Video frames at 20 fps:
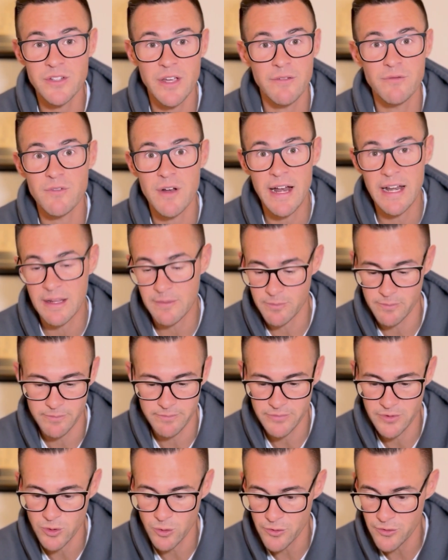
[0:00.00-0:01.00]
I've read it
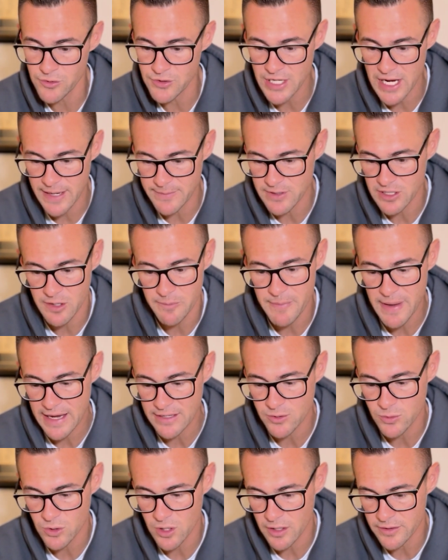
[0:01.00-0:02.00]
2 or 3 times. I come back
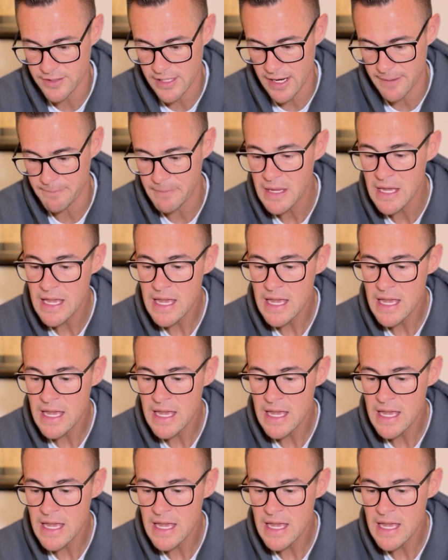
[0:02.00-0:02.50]
to it all the time.